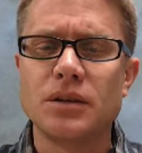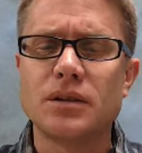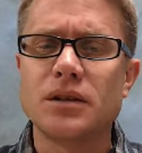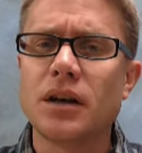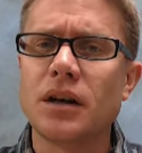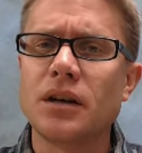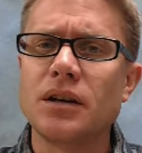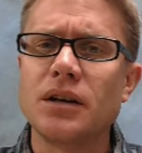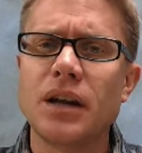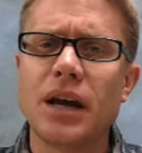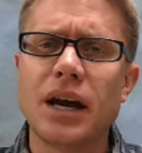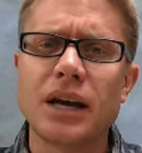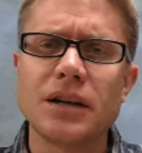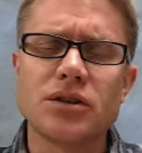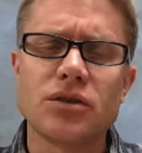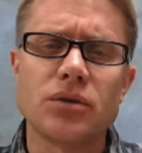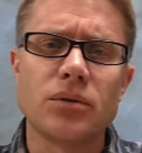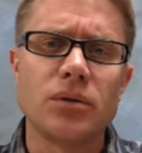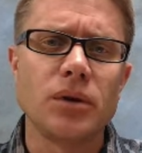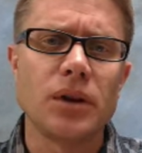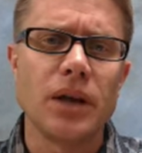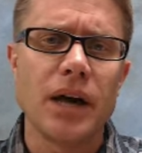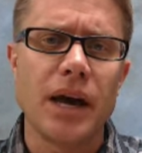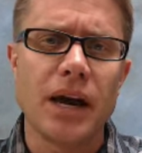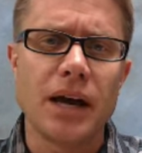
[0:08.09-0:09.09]
It's on
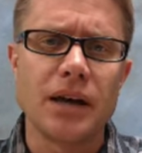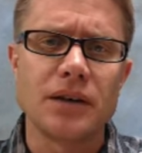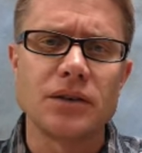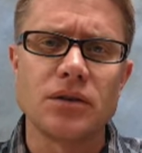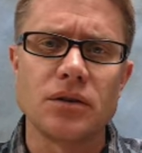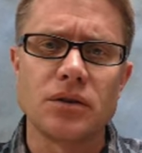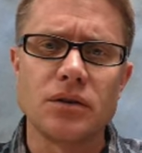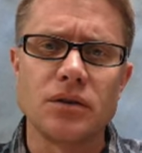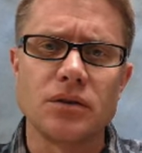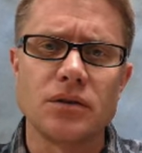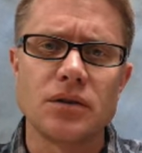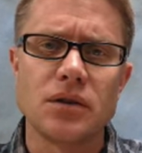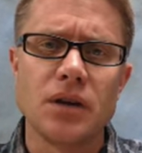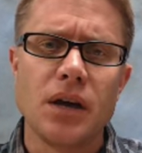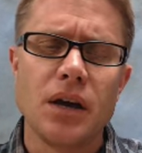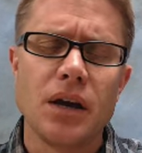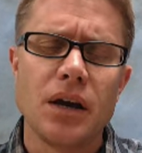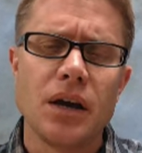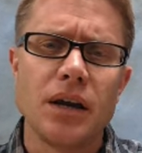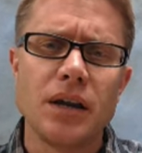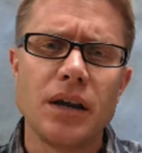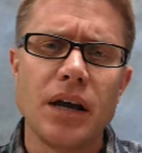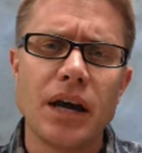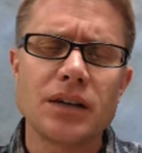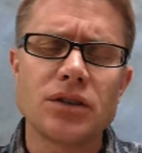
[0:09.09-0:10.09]
natural hazards.
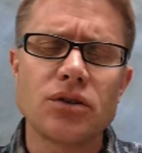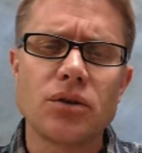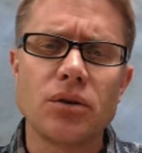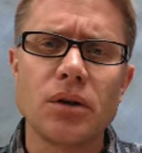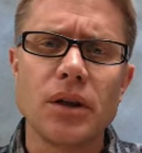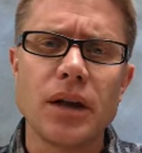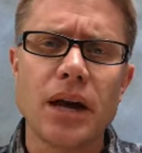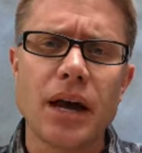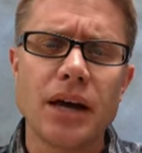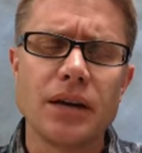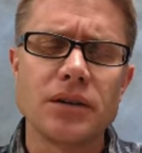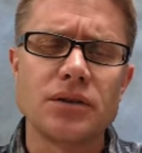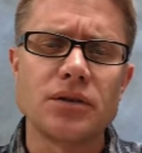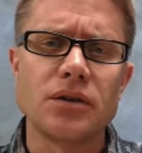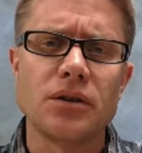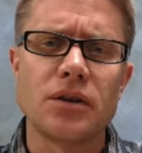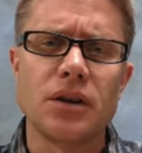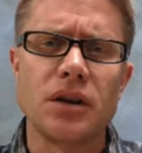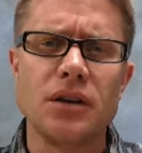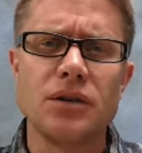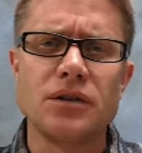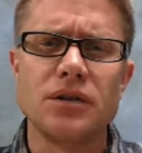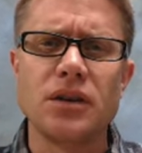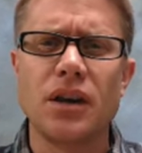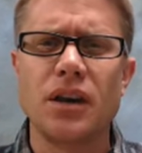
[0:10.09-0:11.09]
A natural hazard
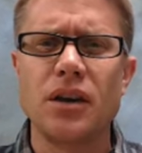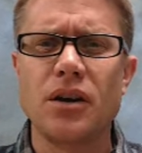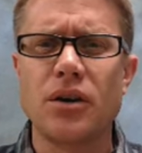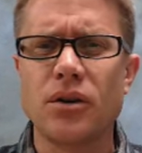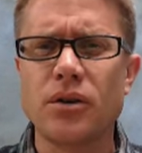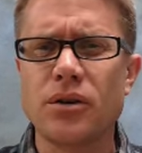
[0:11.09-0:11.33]
is a